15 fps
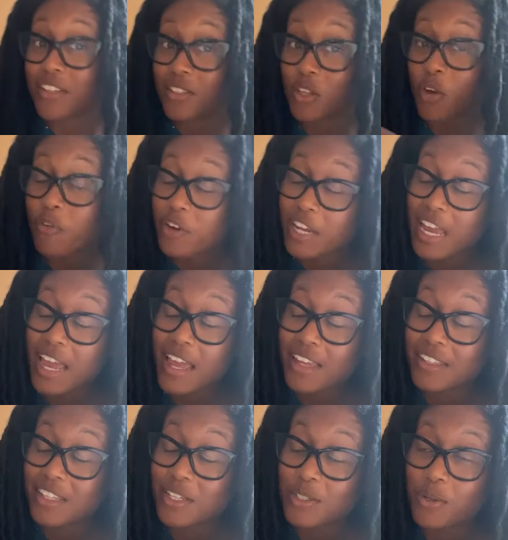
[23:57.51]
don't forget
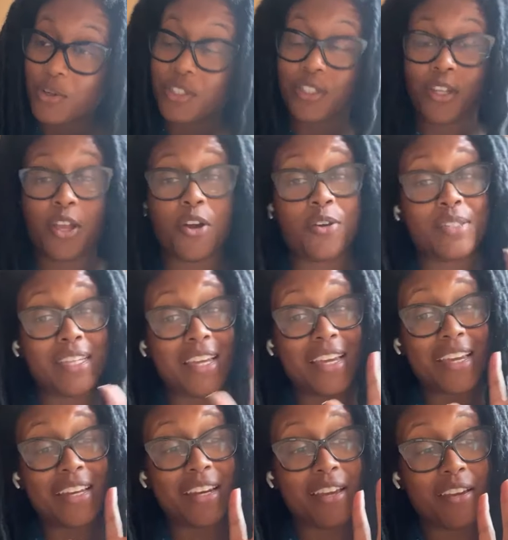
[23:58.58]
the doors close
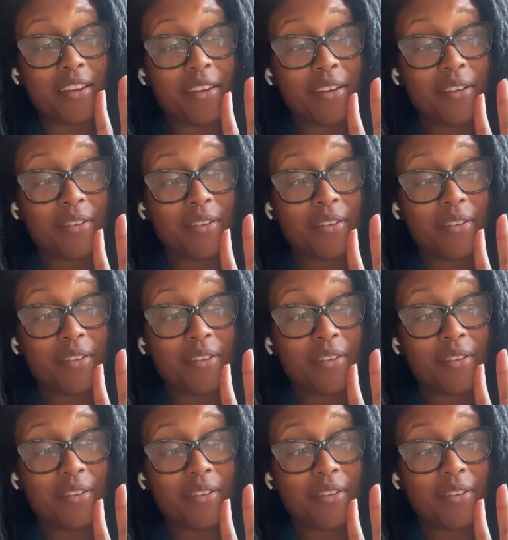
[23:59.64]
in